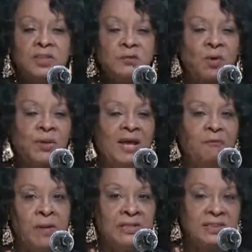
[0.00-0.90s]
She won't
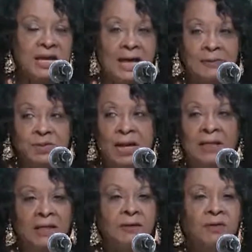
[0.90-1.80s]
have much time, so
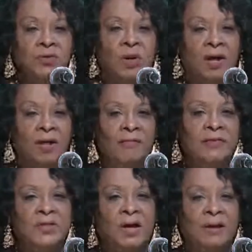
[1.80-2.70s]
I'll let her do all
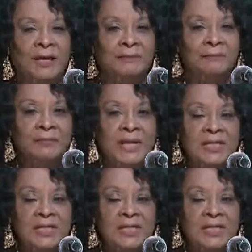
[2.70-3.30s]
the talking.